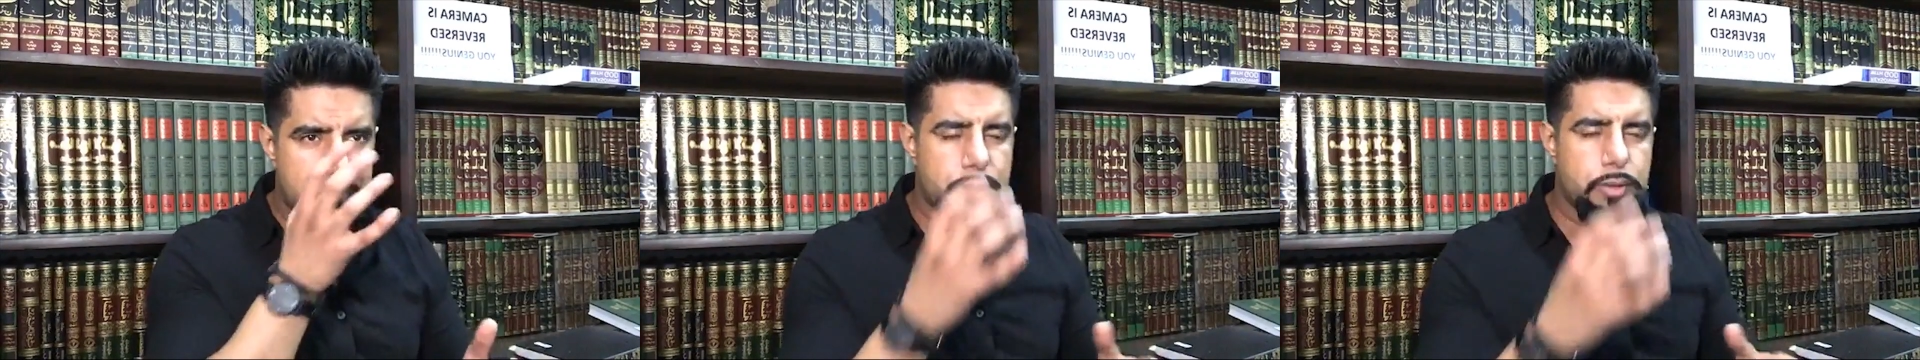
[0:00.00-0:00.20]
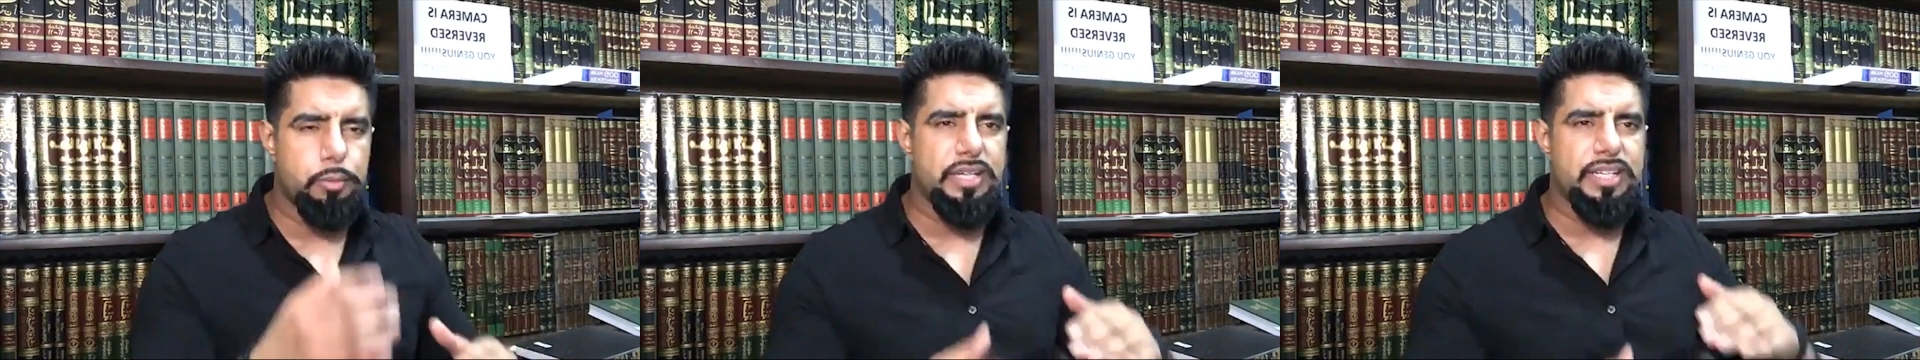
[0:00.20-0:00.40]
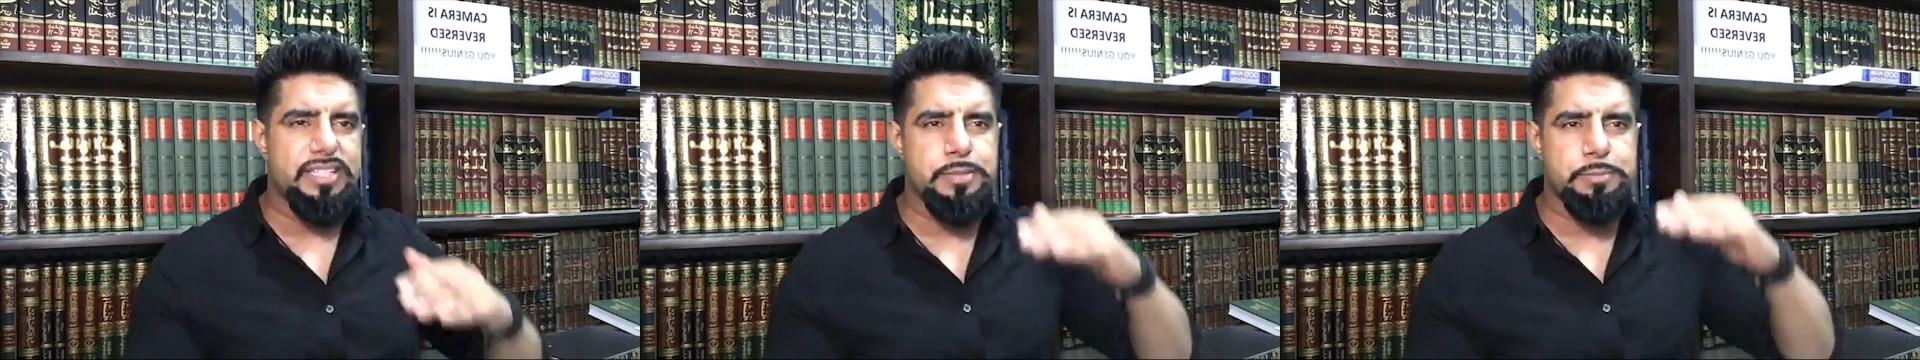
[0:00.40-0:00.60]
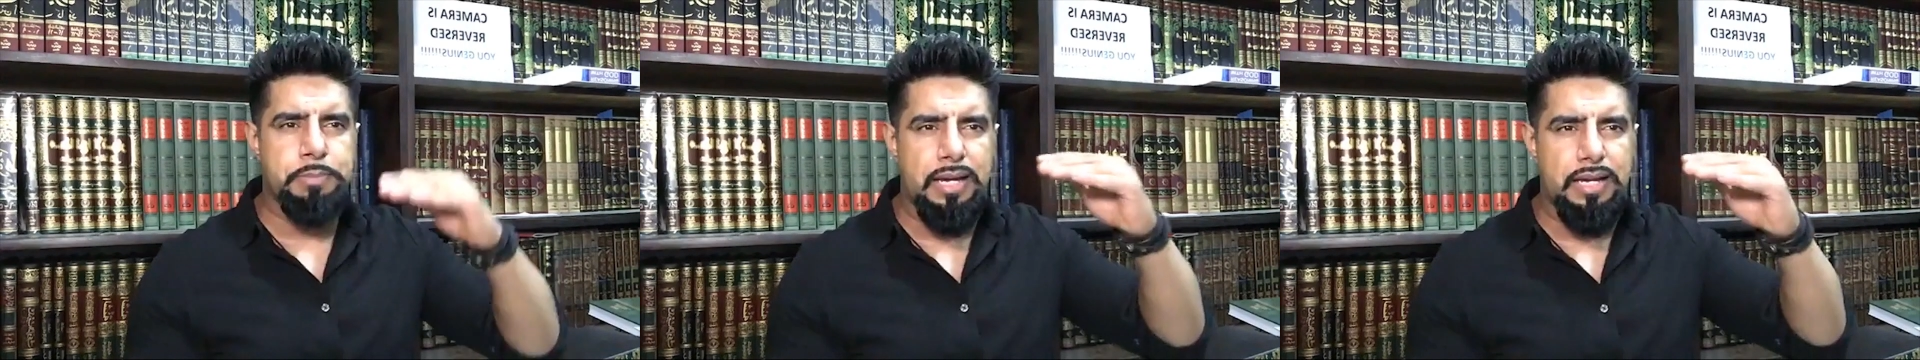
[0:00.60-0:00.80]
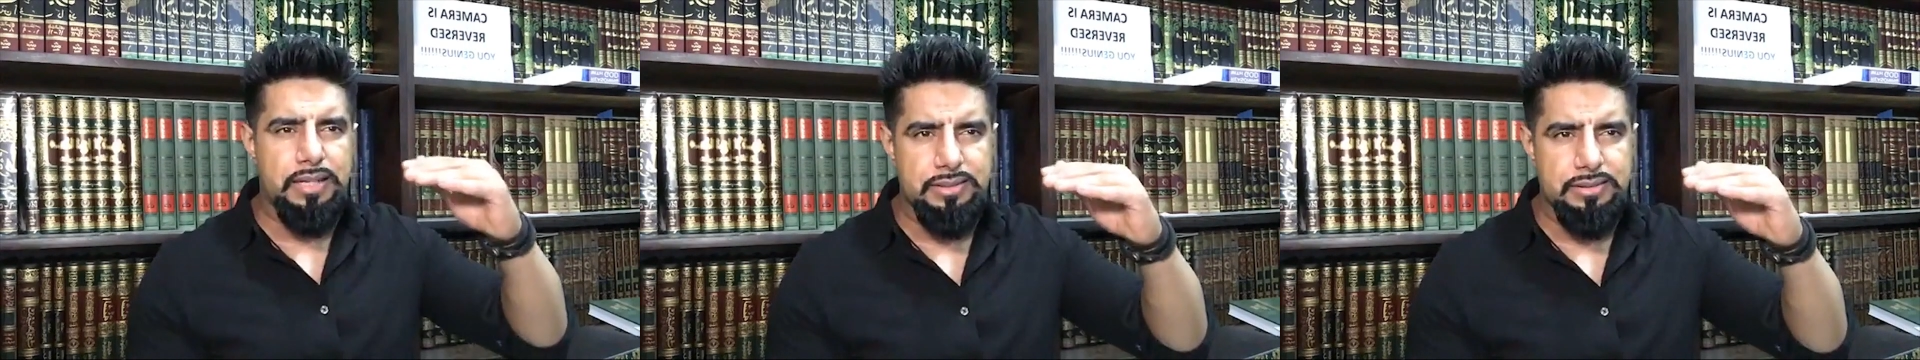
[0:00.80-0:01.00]
It will
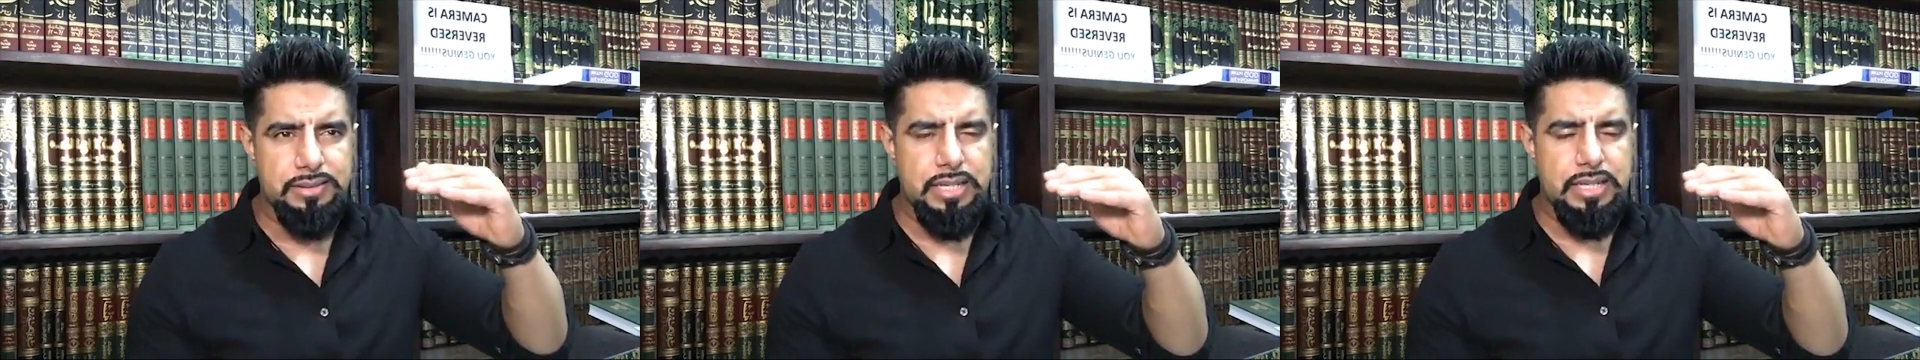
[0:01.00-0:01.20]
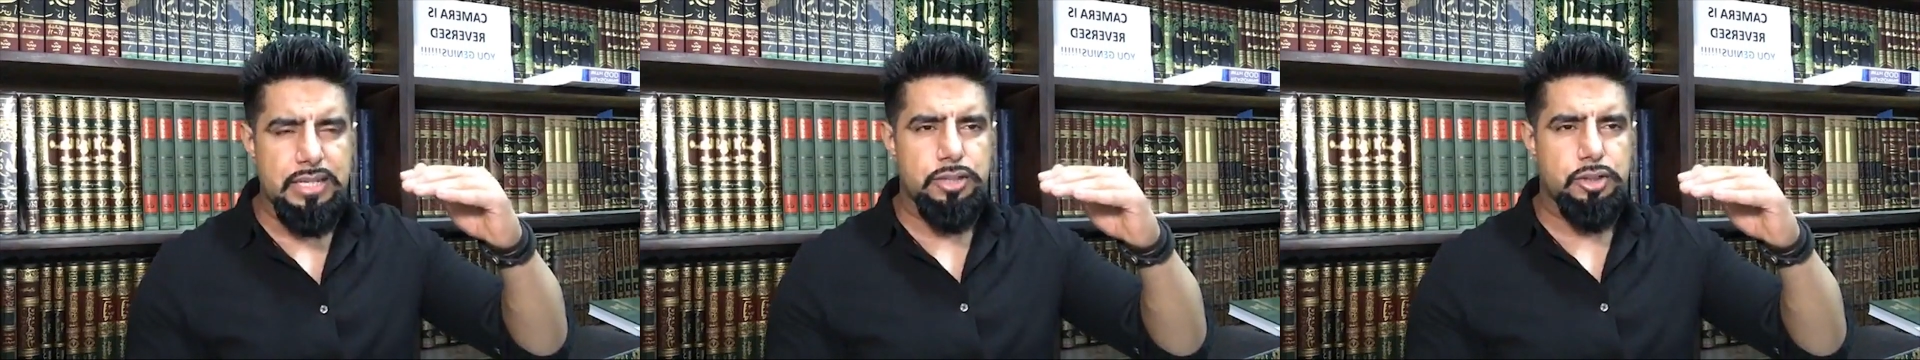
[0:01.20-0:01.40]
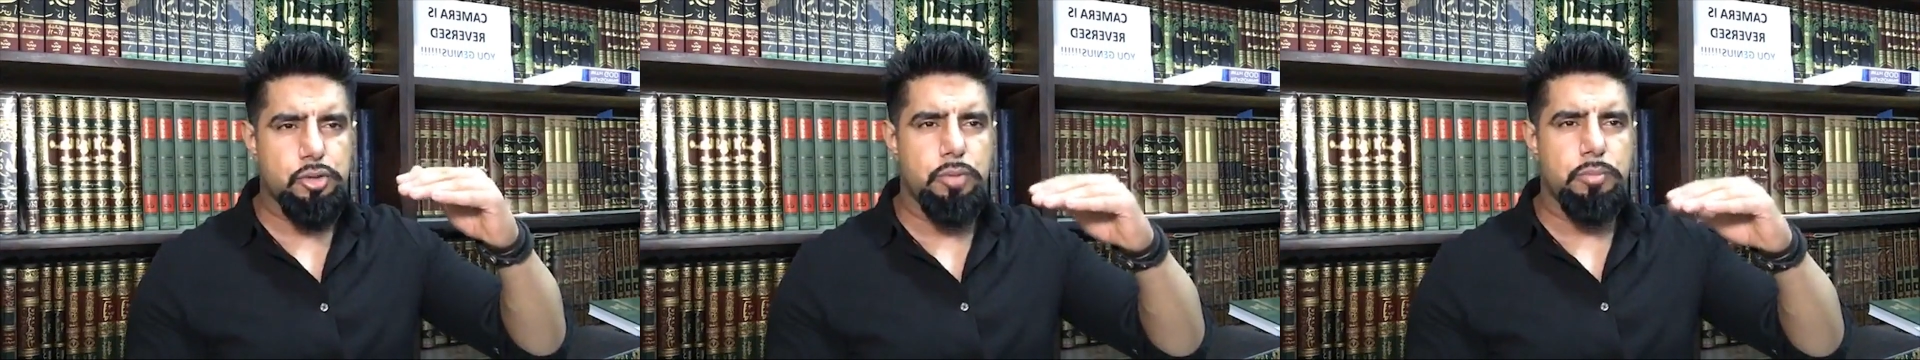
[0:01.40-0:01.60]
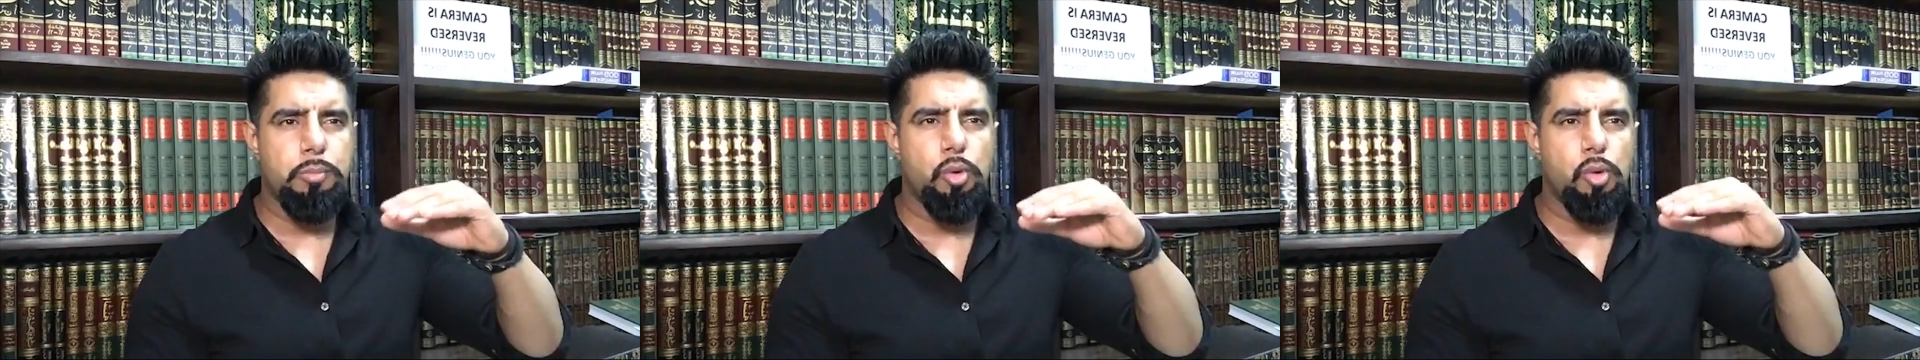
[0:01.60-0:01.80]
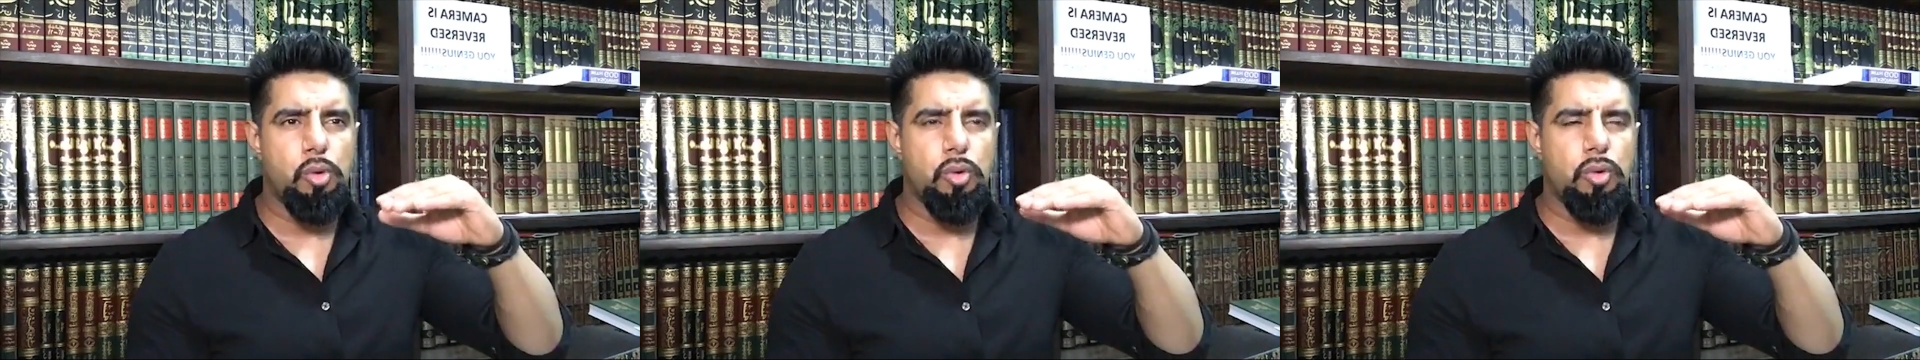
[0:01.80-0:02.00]
expand to a
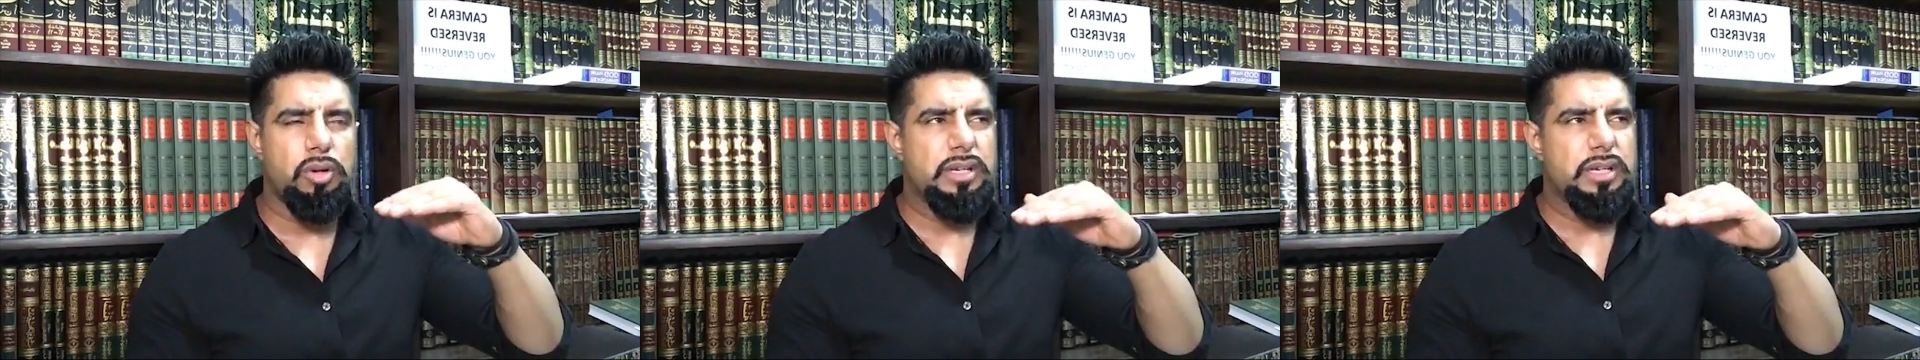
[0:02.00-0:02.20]
more